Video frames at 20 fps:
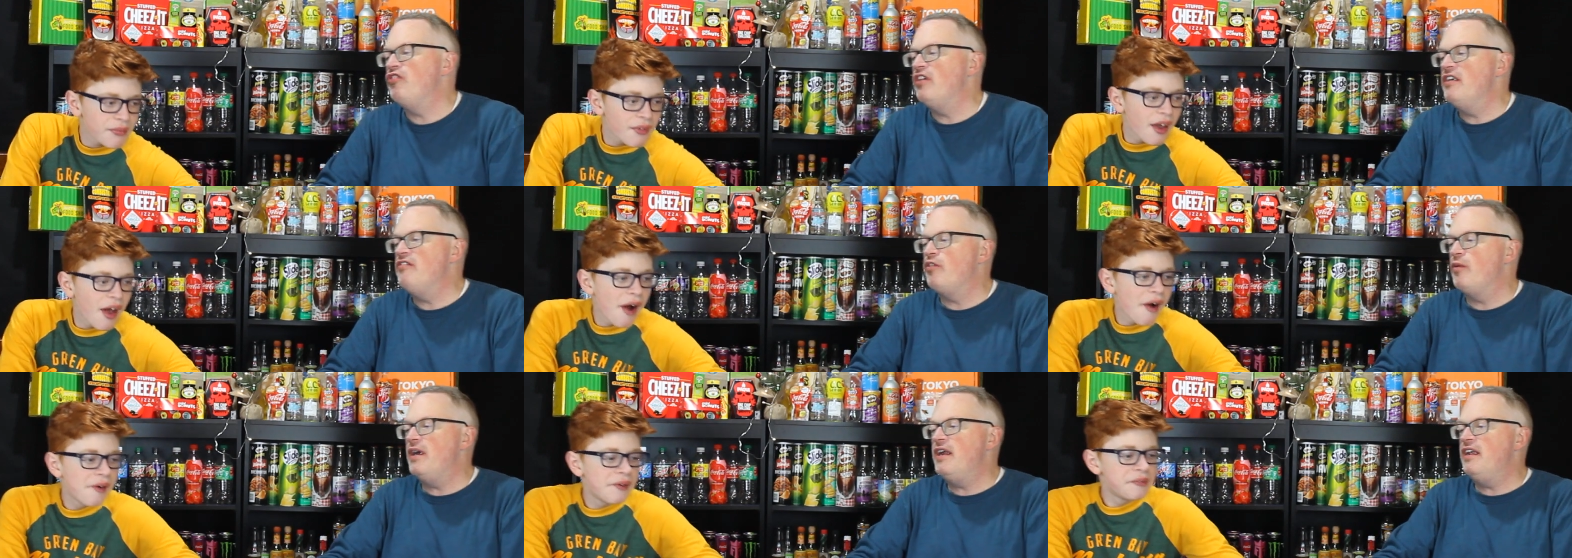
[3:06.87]

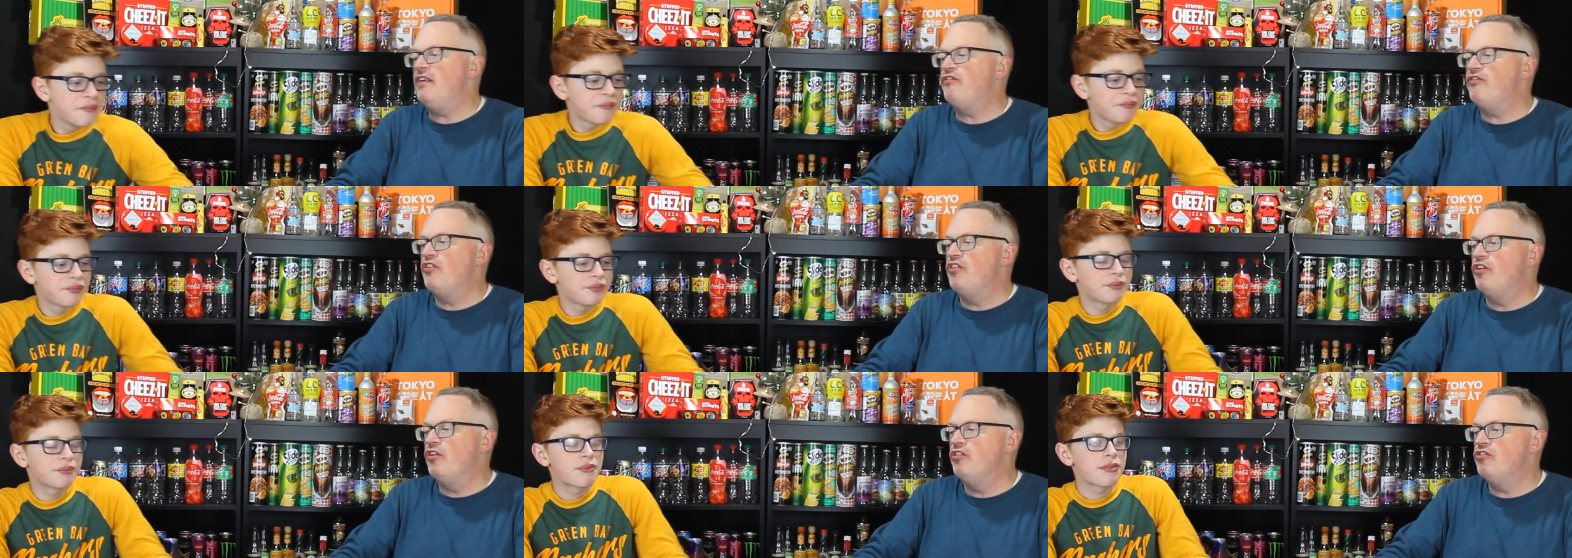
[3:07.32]
Speaker 1: flavor rating
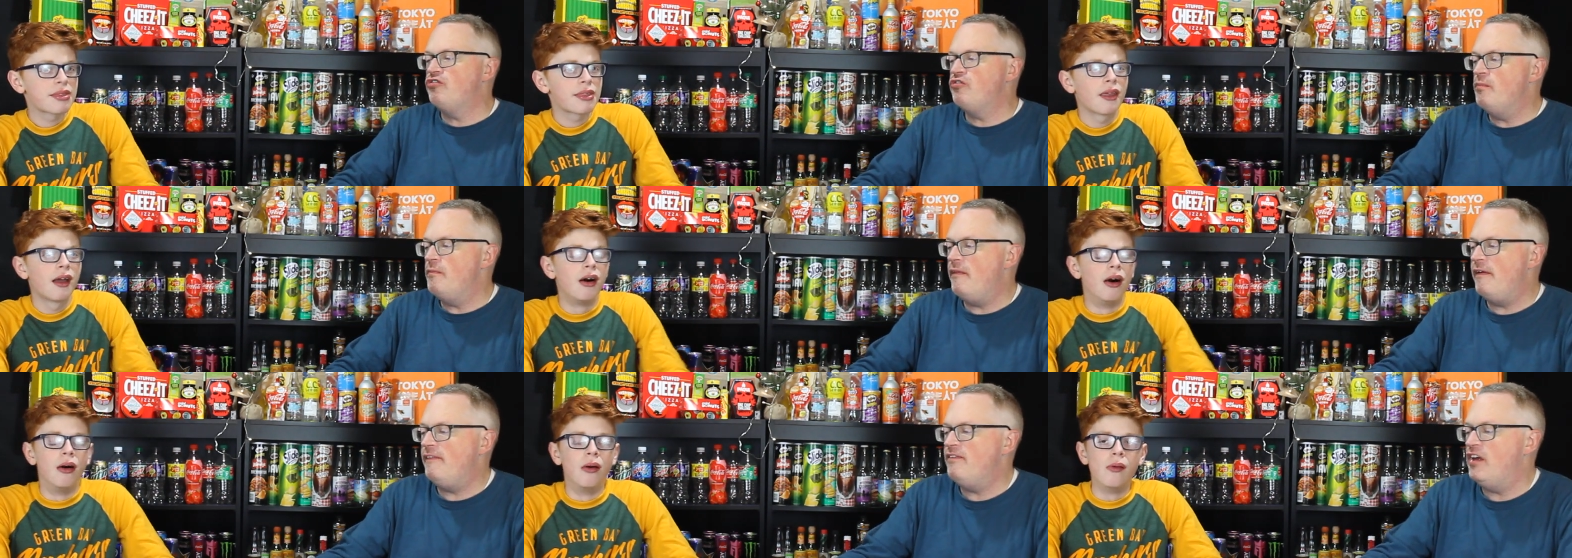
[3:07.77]
for those,
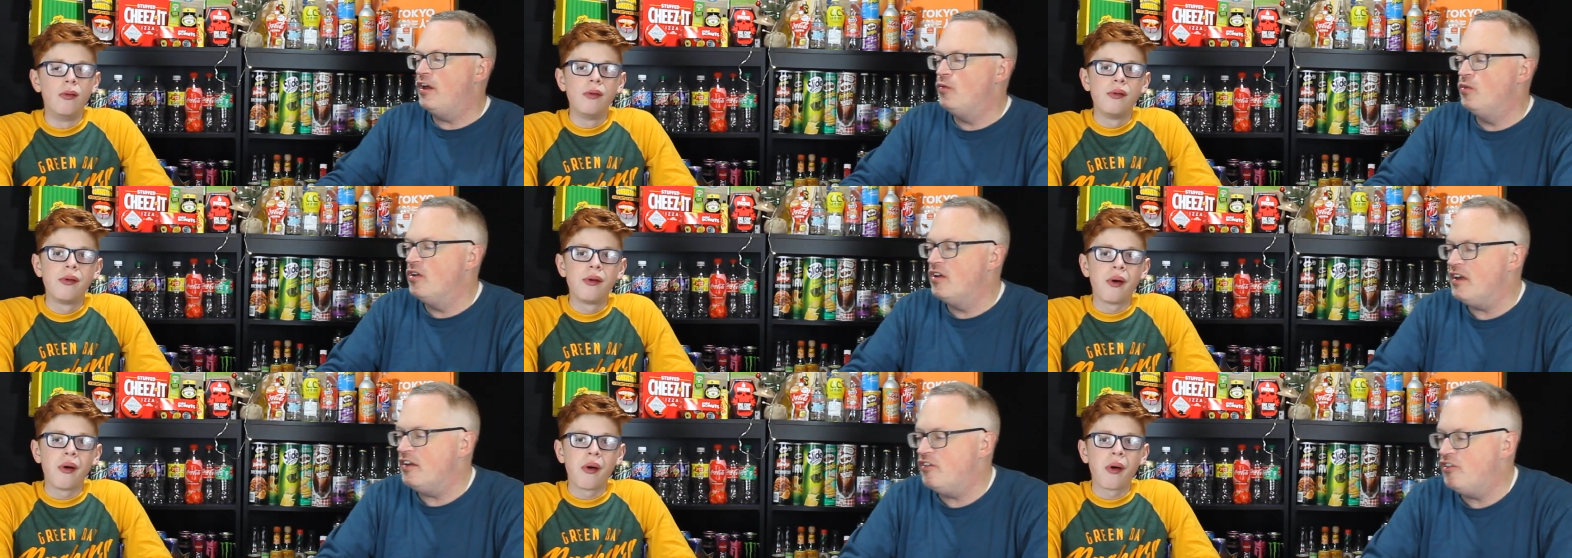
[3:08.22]
and then
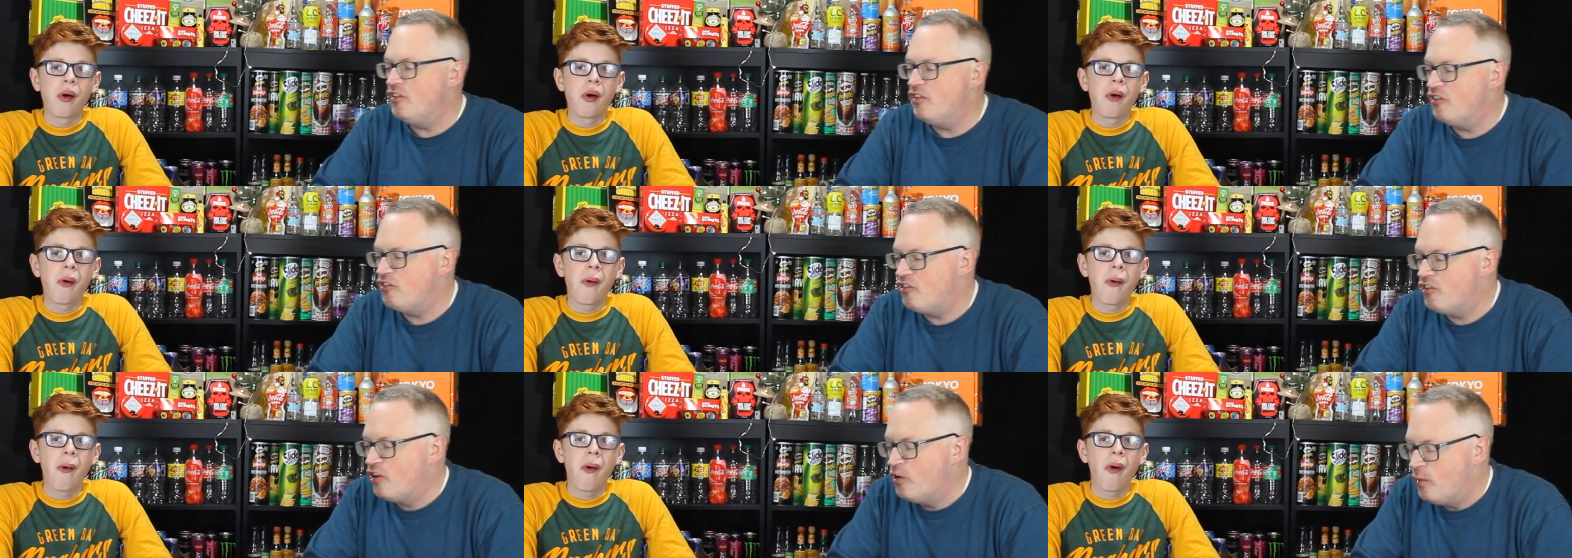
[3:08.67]
we'll get to the
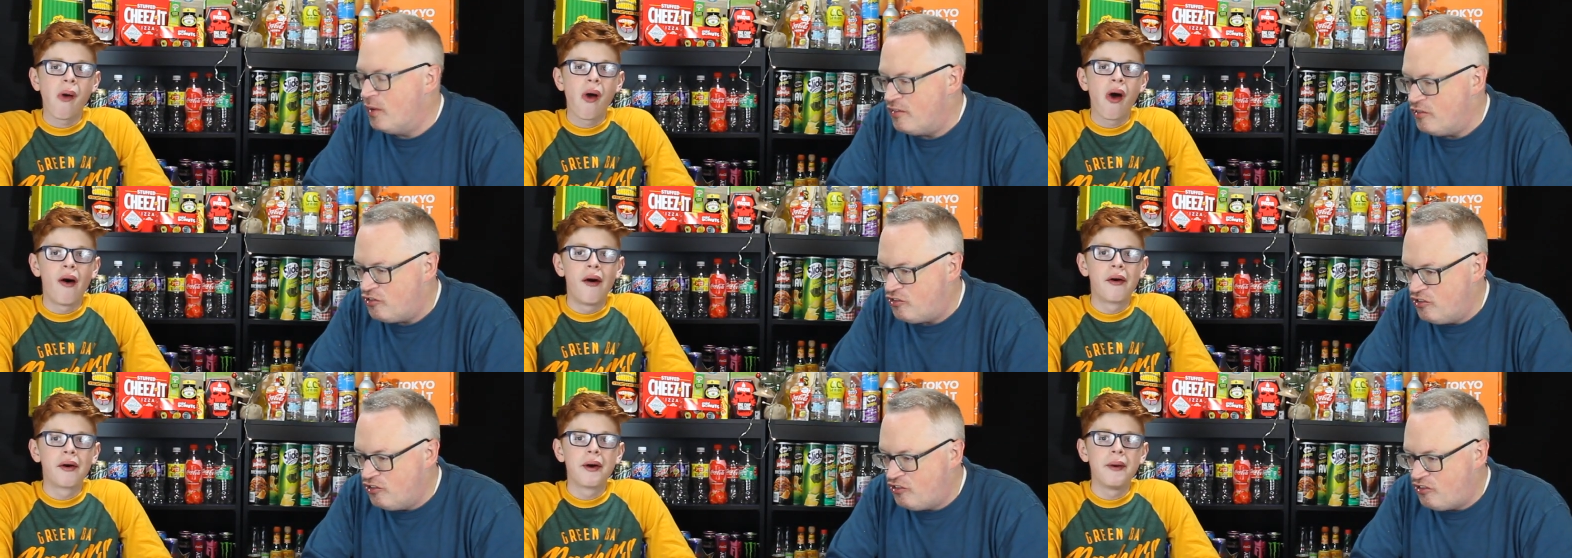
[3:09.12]
sugar
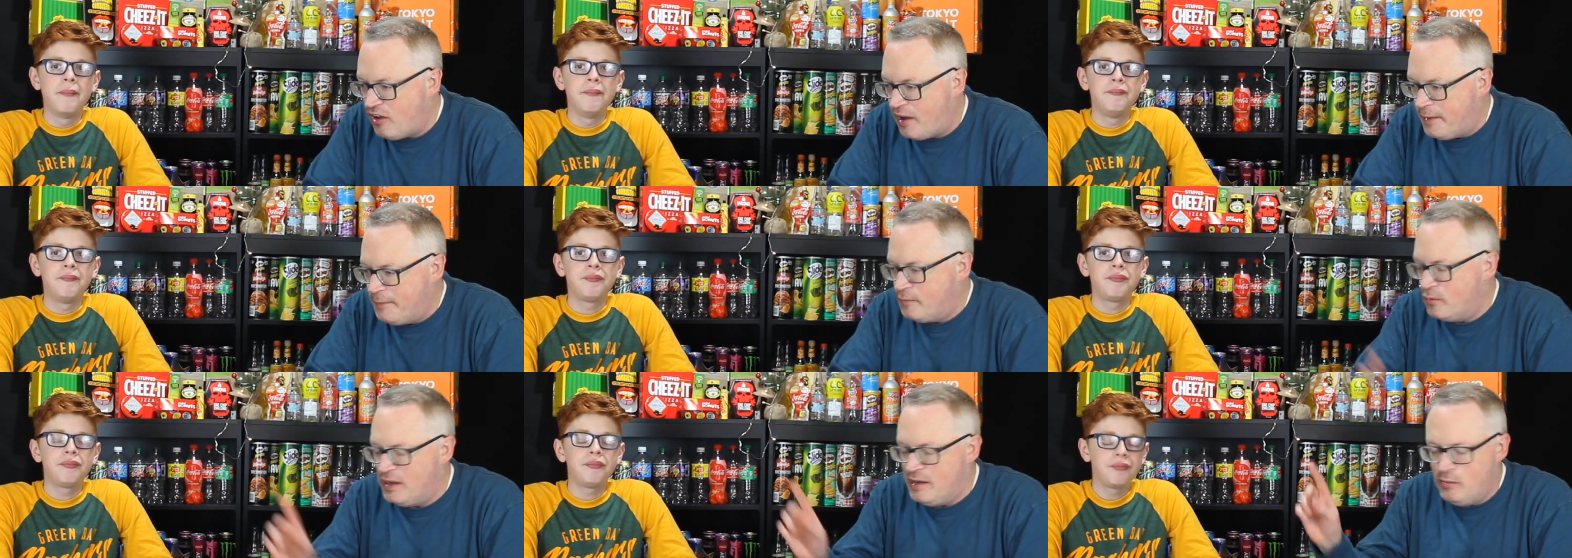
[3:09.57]
ones. Just All a
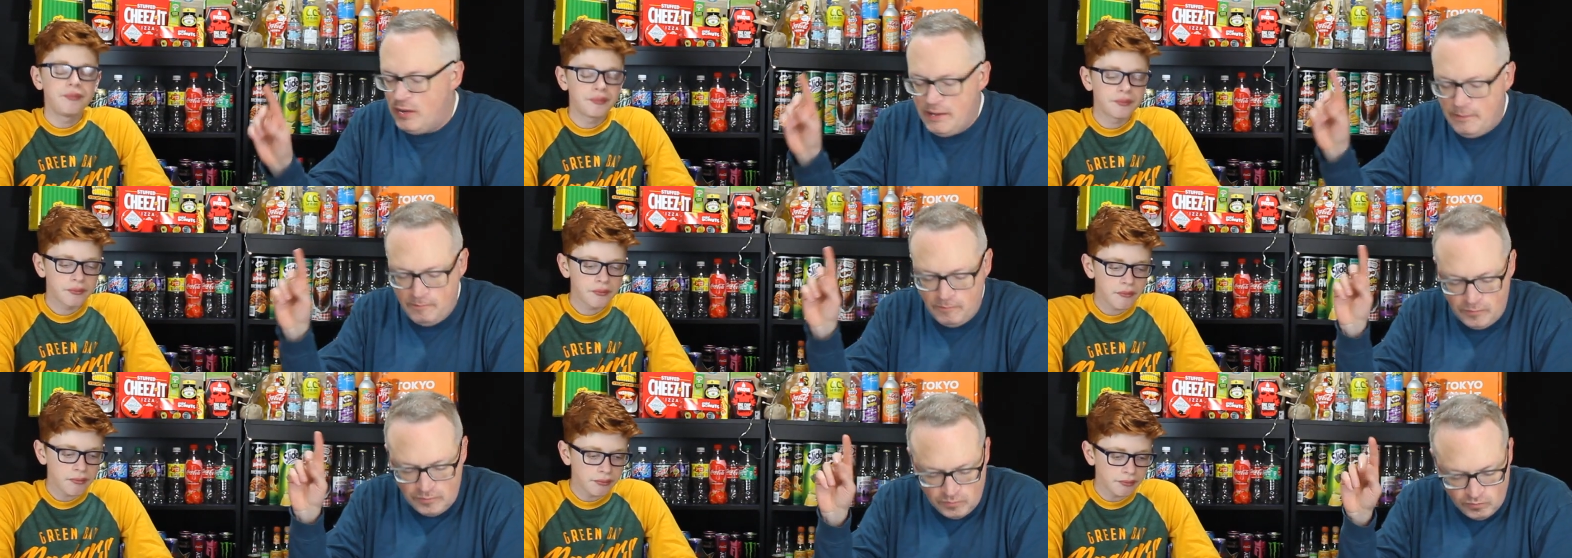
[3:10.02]
second. Right. Wait, wait.
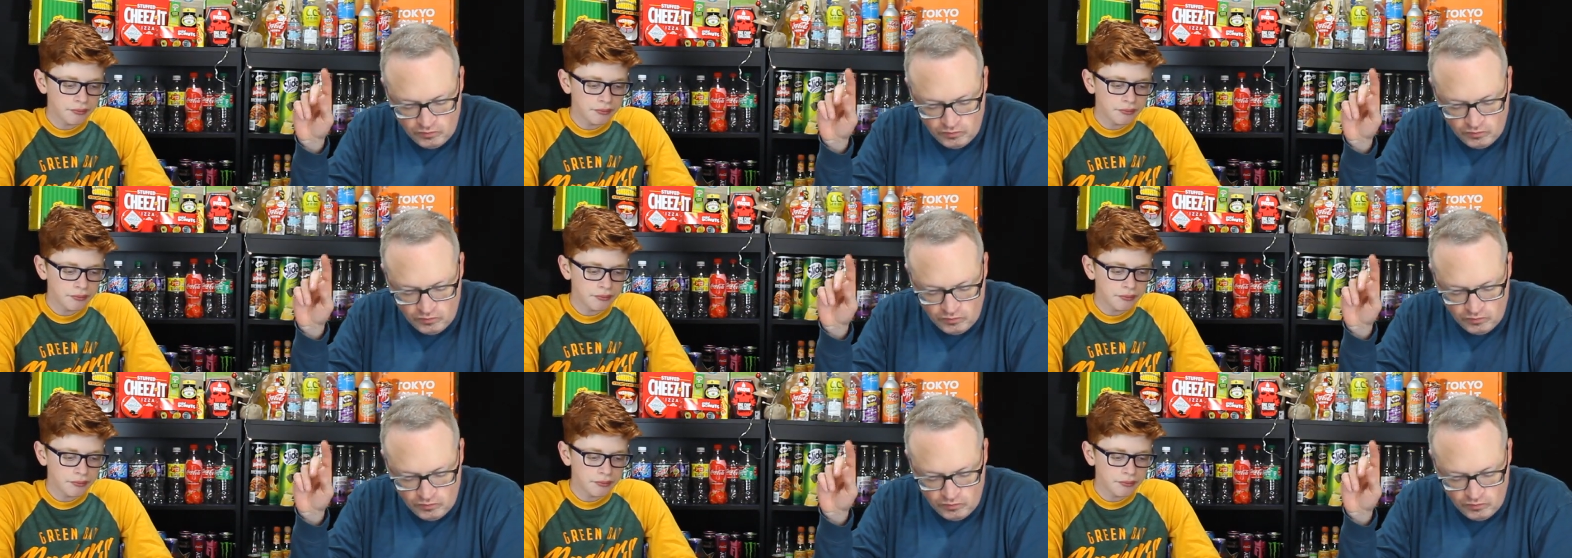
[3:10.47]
